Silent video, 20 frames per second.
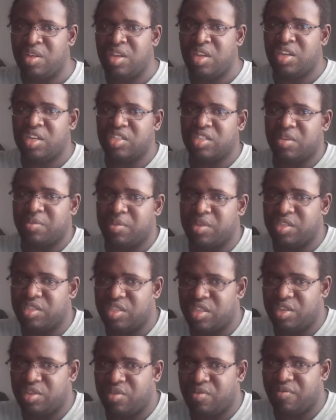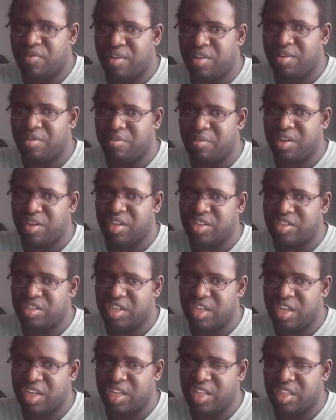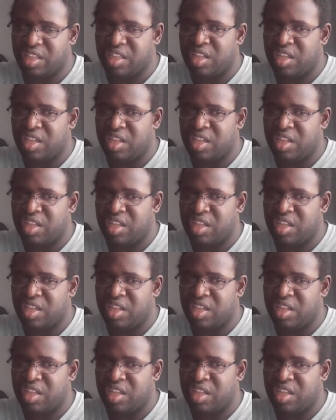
Because I miss seeing you very much, and